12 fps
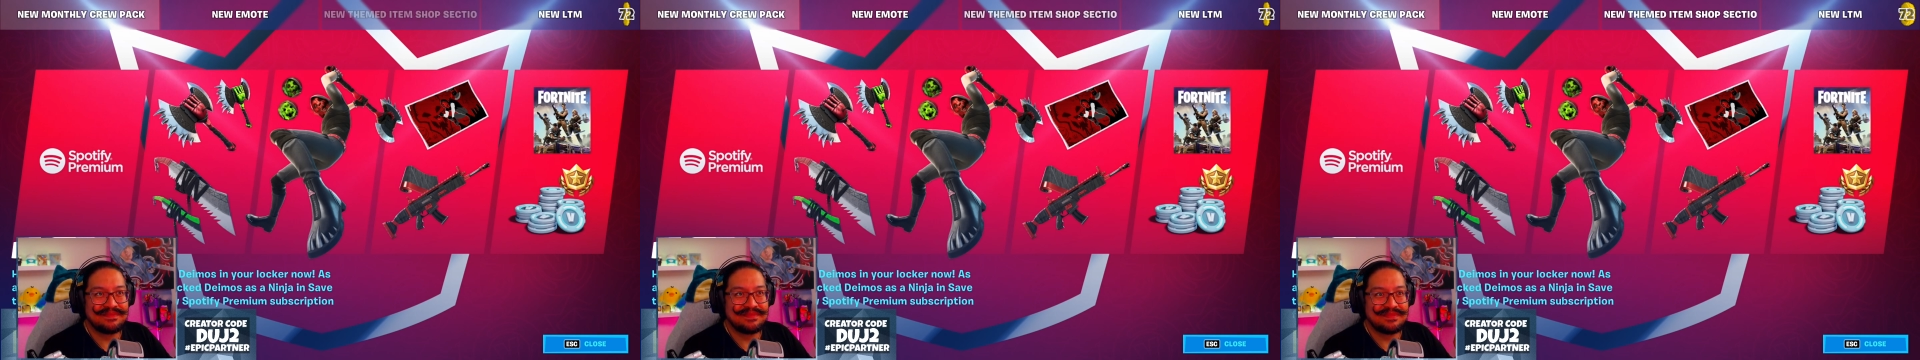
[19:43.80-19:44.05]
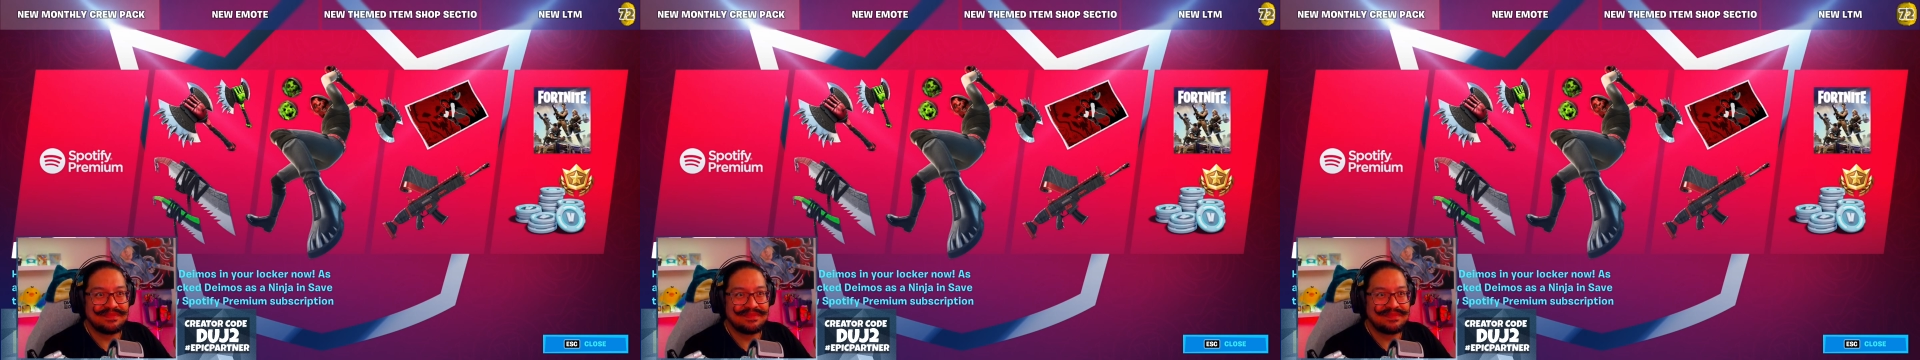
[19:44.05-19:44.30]

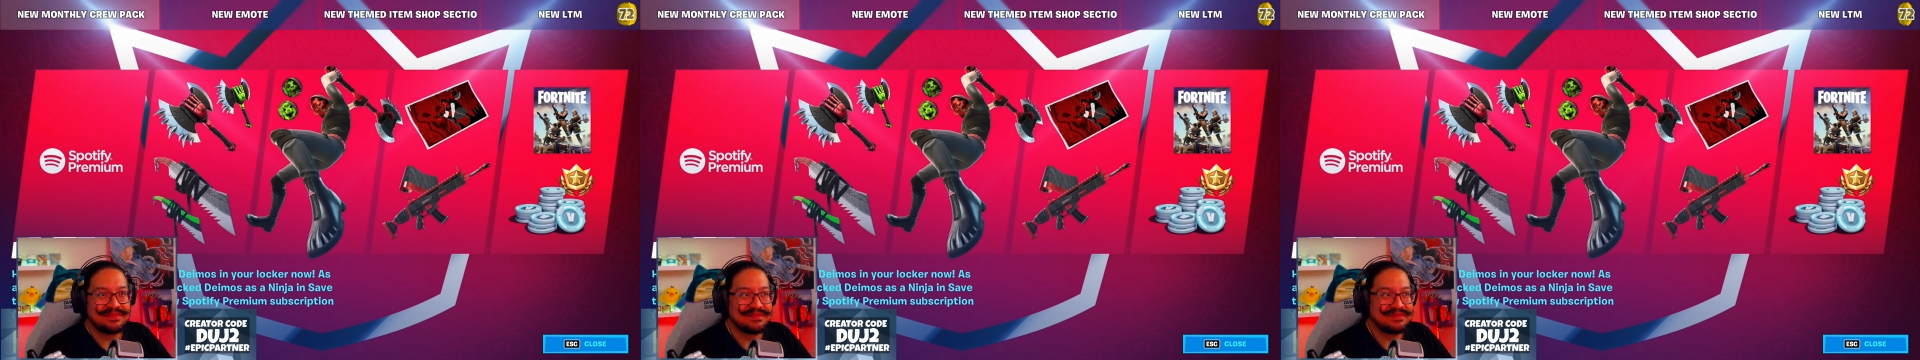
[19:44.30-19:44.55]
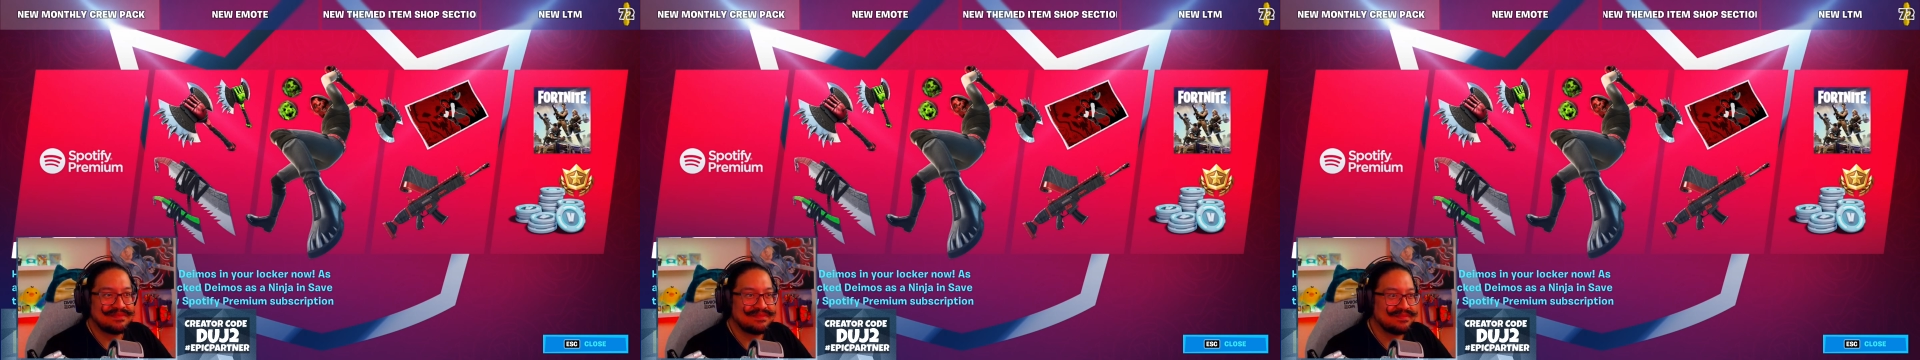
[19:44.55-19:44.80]

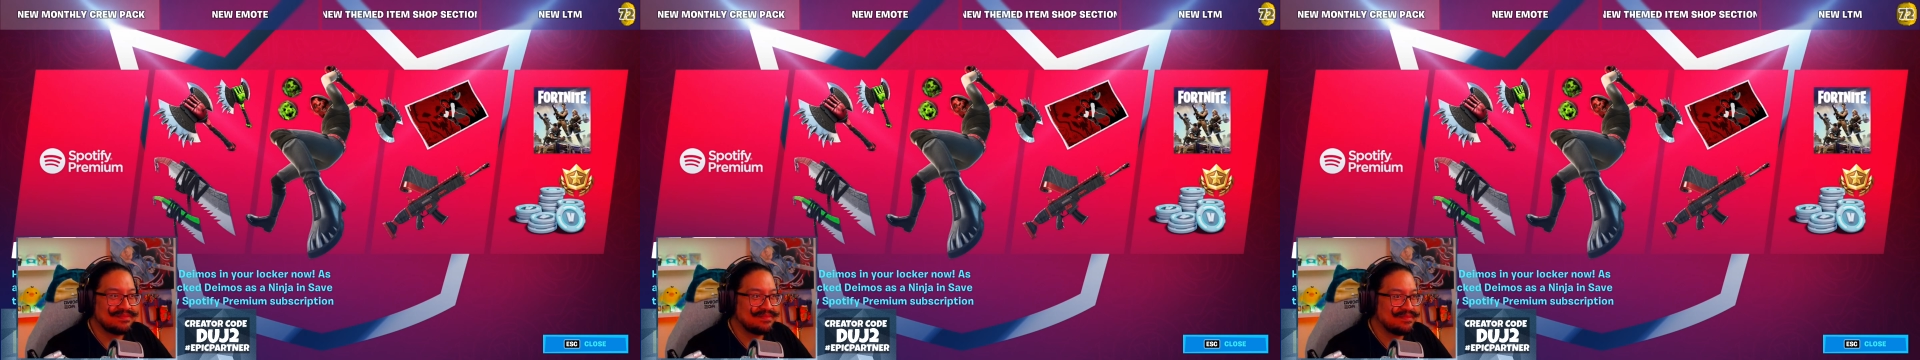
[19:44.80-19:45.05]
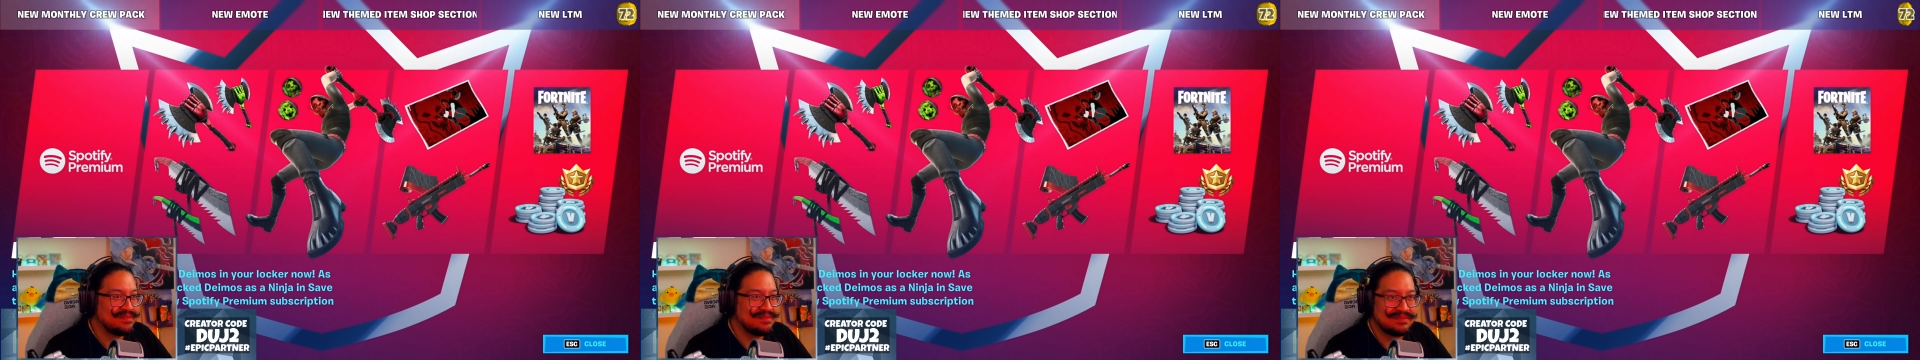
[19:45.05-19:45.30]

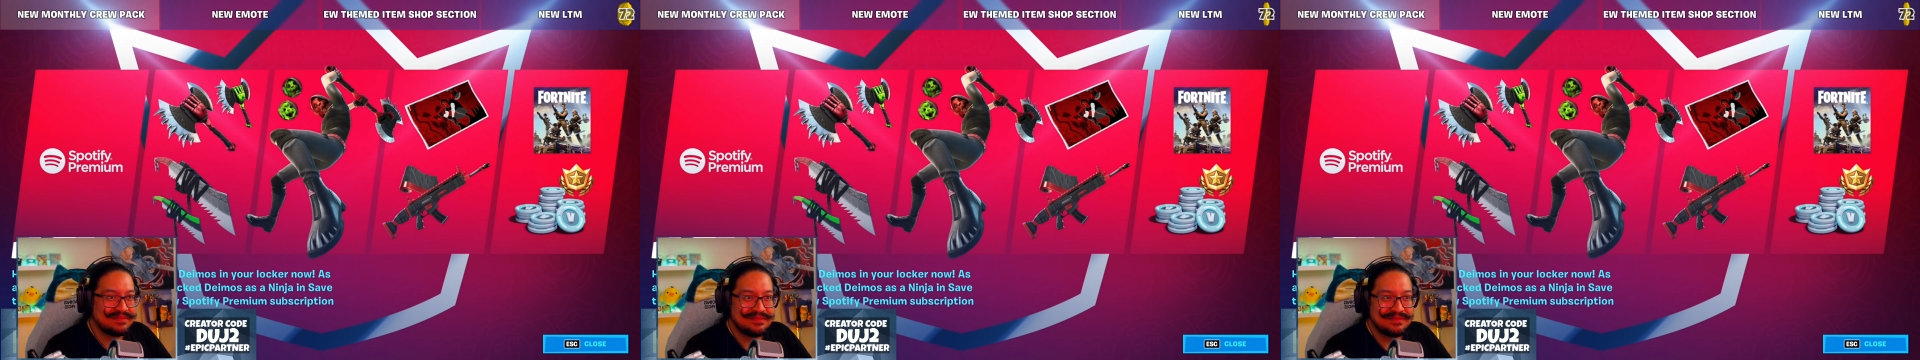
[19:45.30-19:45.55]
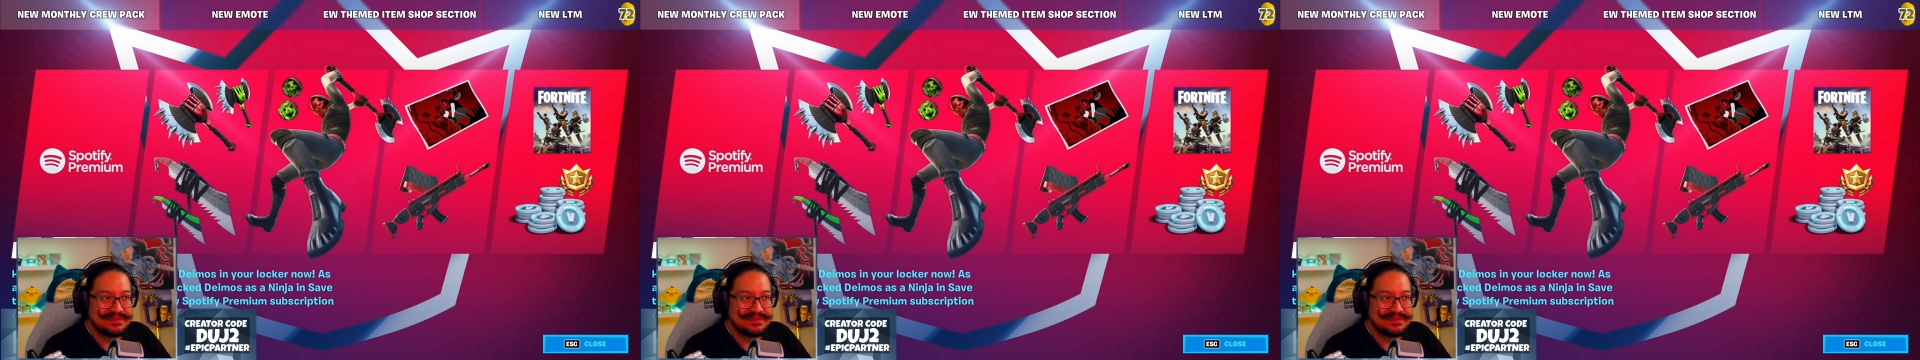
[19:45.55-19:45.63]
(no one is talking)